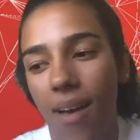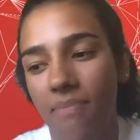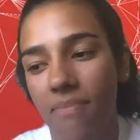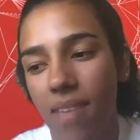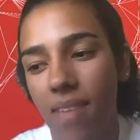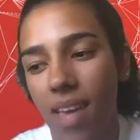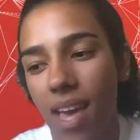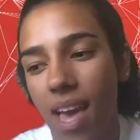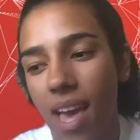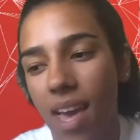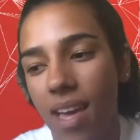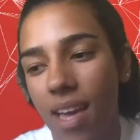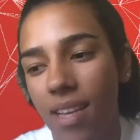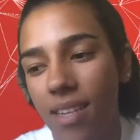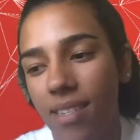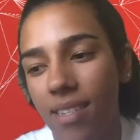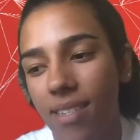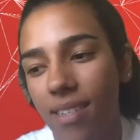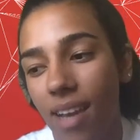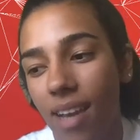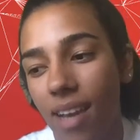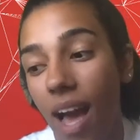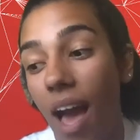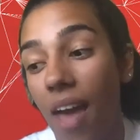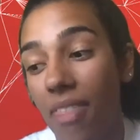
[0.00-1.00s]
And
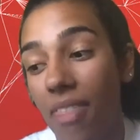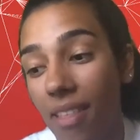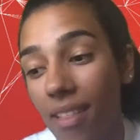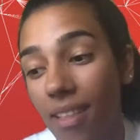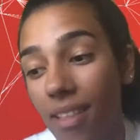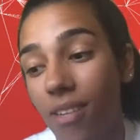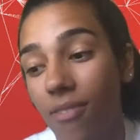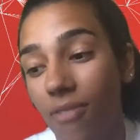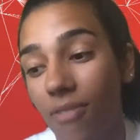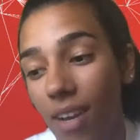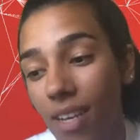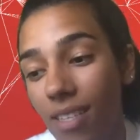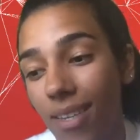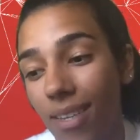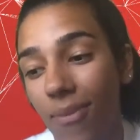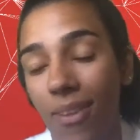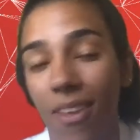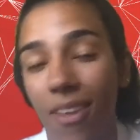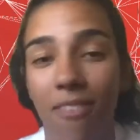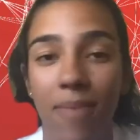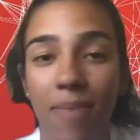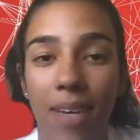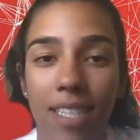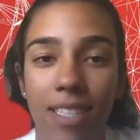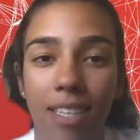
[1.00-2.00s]
I think the advice I would
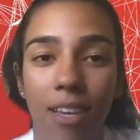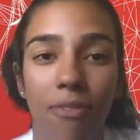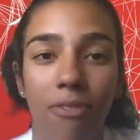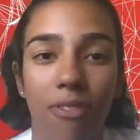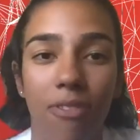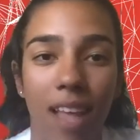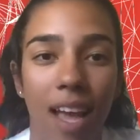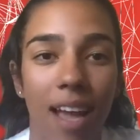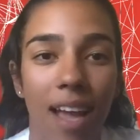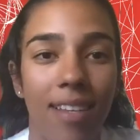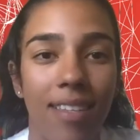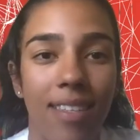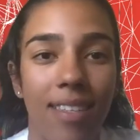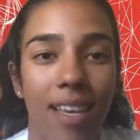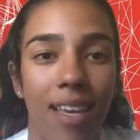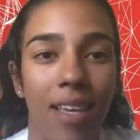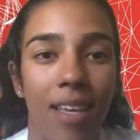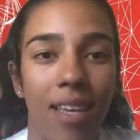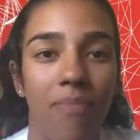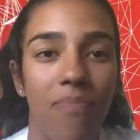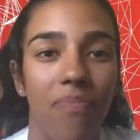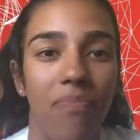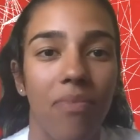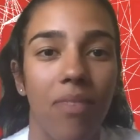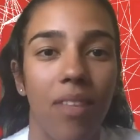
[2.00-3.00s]
give myself for that is
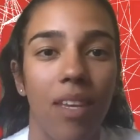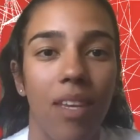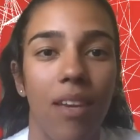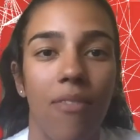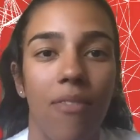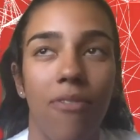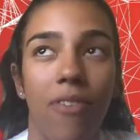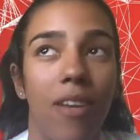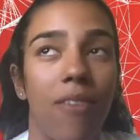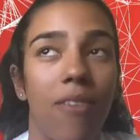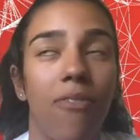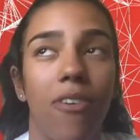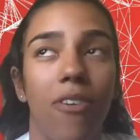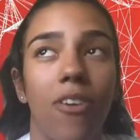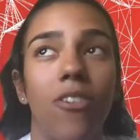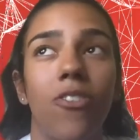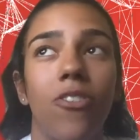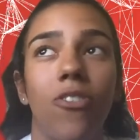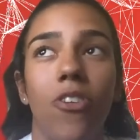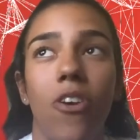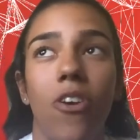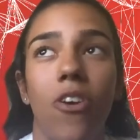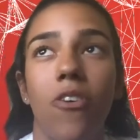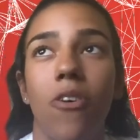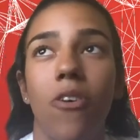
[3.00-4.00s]
like, in
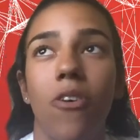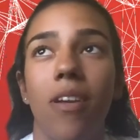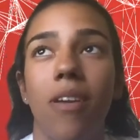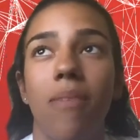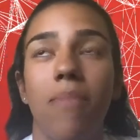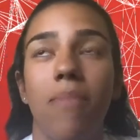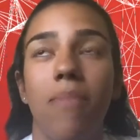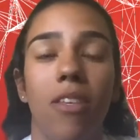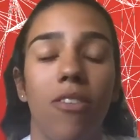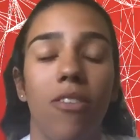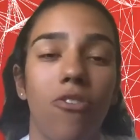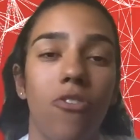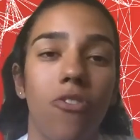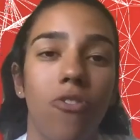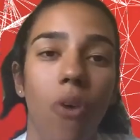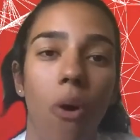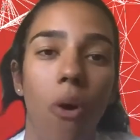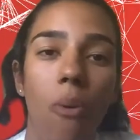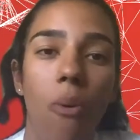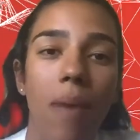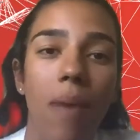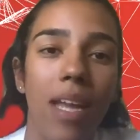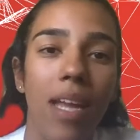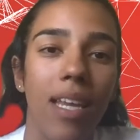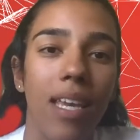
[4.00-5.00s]
first year, you're going to meet
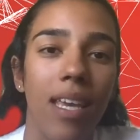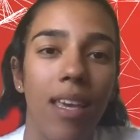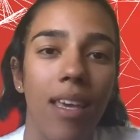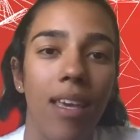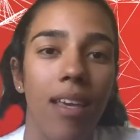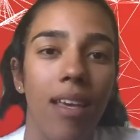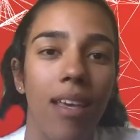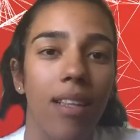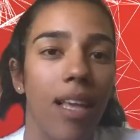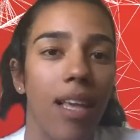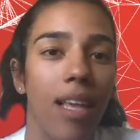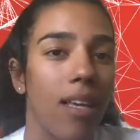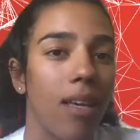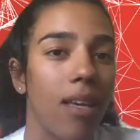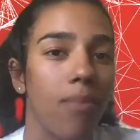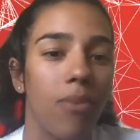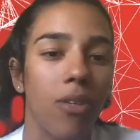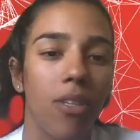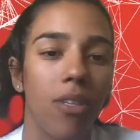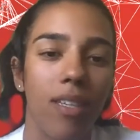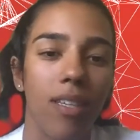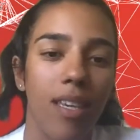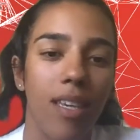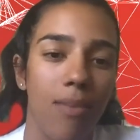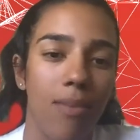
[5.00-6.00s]
so many like
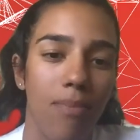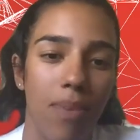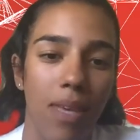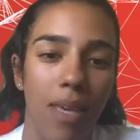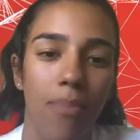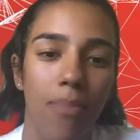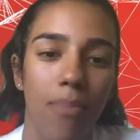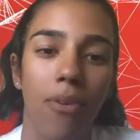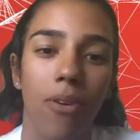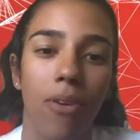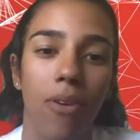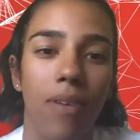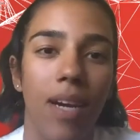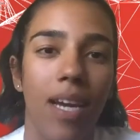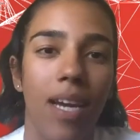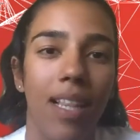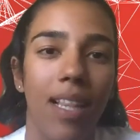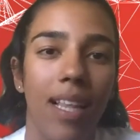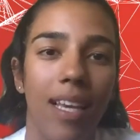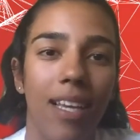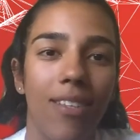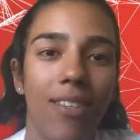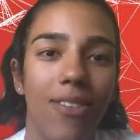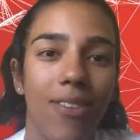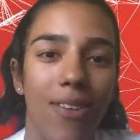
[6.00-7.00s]
brilliant people, right?
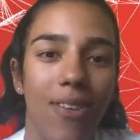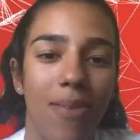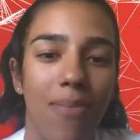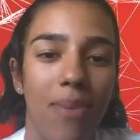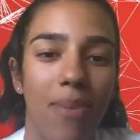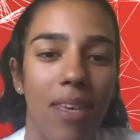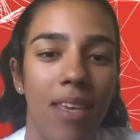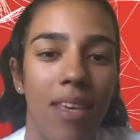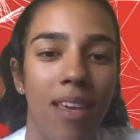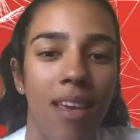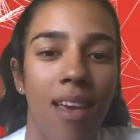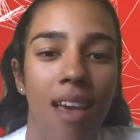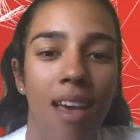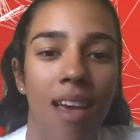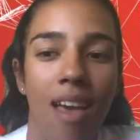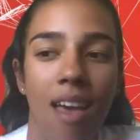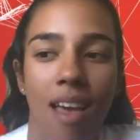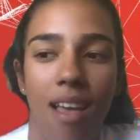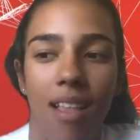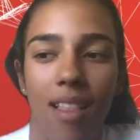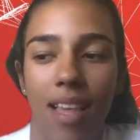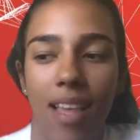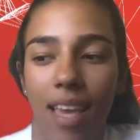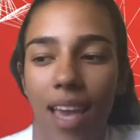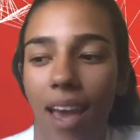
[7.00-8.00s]
Like it's going to be
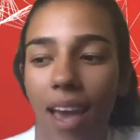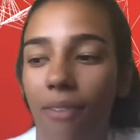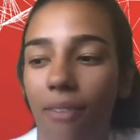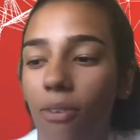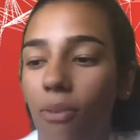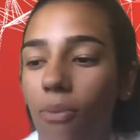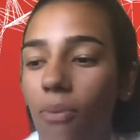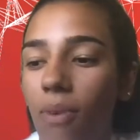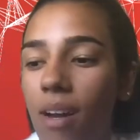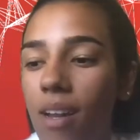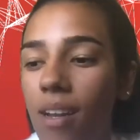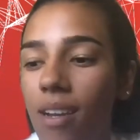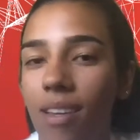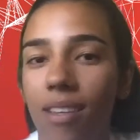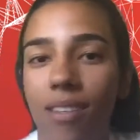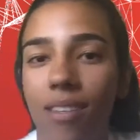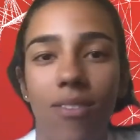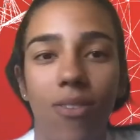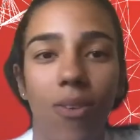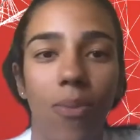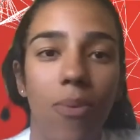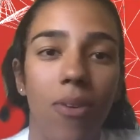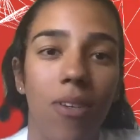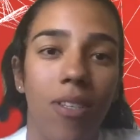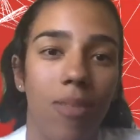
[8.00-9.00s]
like everyone is
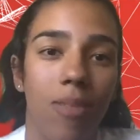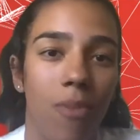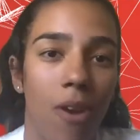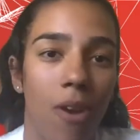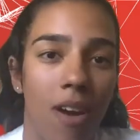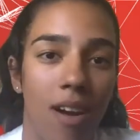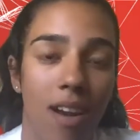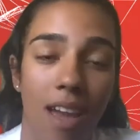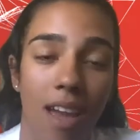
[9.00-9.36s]
super smart.